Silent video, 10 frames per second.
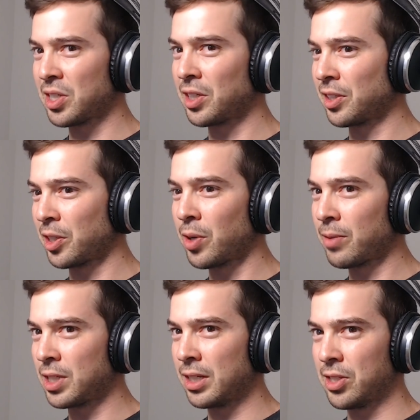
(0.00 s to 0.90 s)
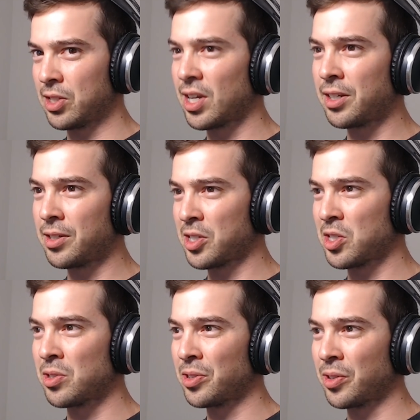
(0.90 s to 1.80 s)
thinking like oh I have to get this side
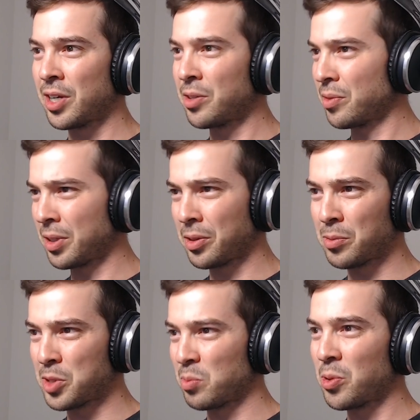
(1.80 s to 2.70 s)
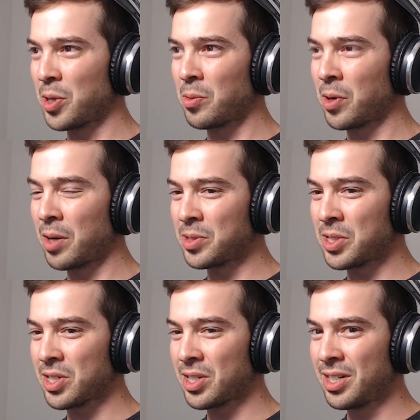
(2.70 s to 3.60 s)
hustle or I don't think there was a point where I
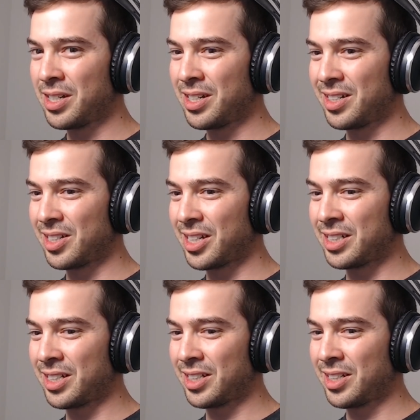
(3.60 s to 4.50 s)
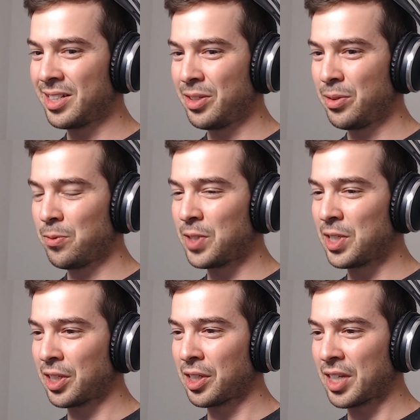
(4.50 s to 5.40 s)
was like
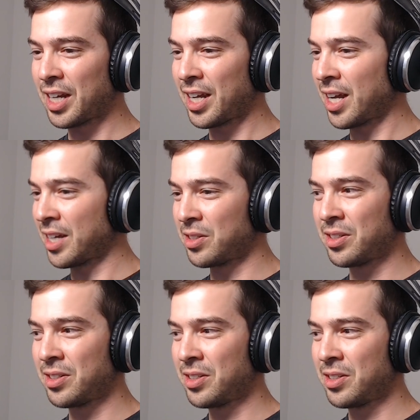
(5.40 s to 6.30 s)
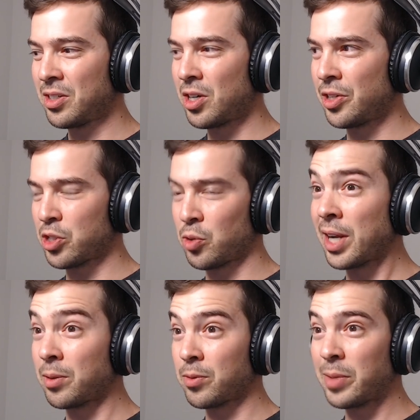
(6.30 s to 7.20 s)
feeling that I had all this
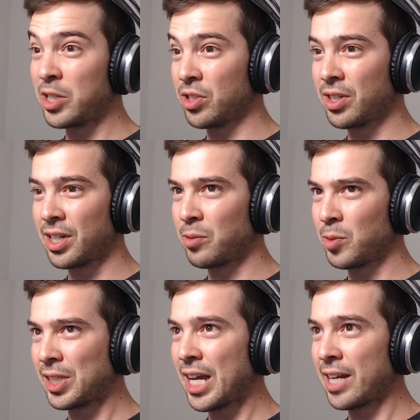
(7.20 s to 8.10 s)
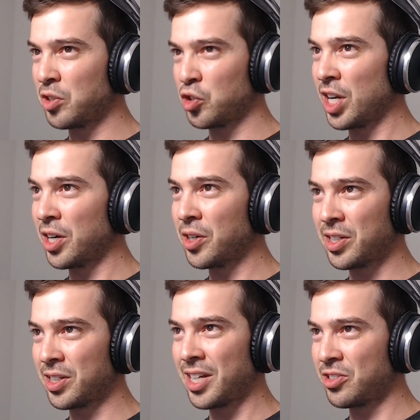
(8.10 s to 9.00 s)
great information that I really had to share
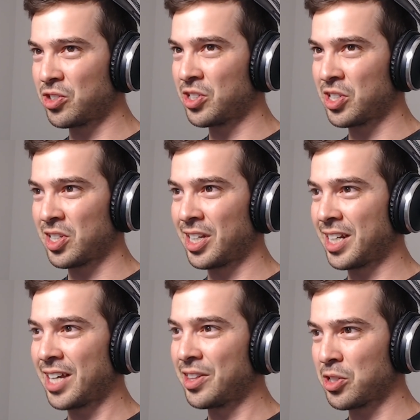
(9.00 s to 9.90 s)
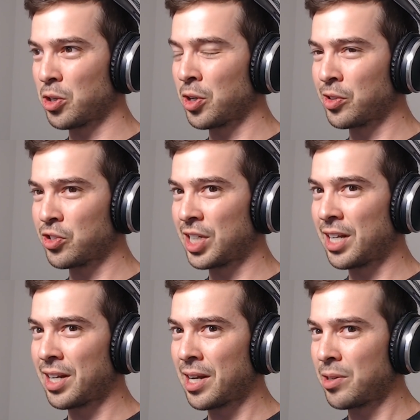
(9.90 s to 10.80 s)
and and just like had this urge to
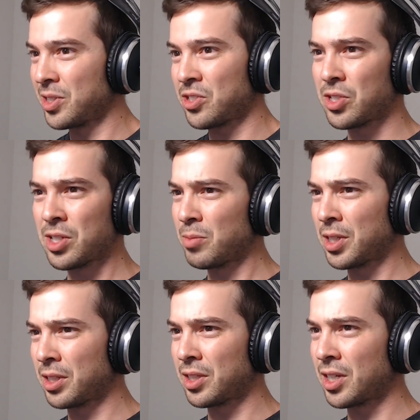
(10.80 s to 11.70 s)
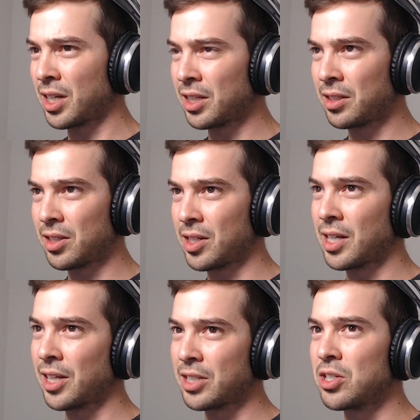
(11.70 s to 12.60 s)
get it out. It's just something that I that
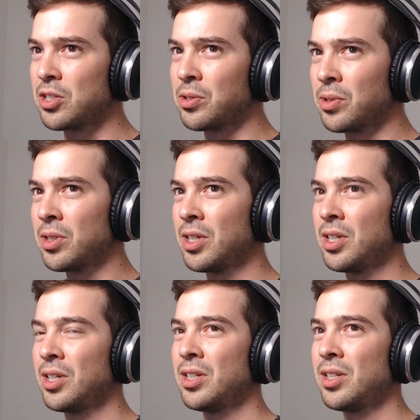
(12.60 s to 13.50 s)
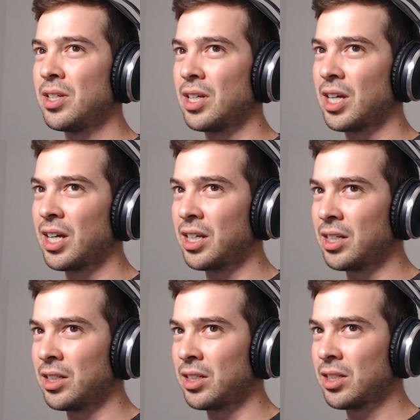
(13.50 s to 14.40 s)
I like to do.
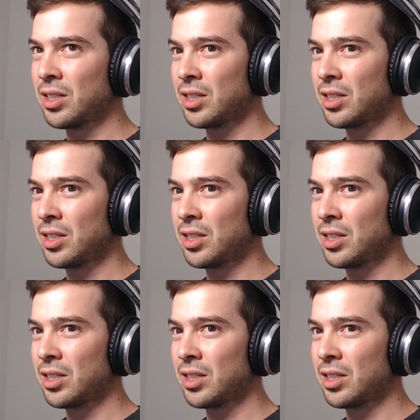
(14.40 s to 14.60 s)
I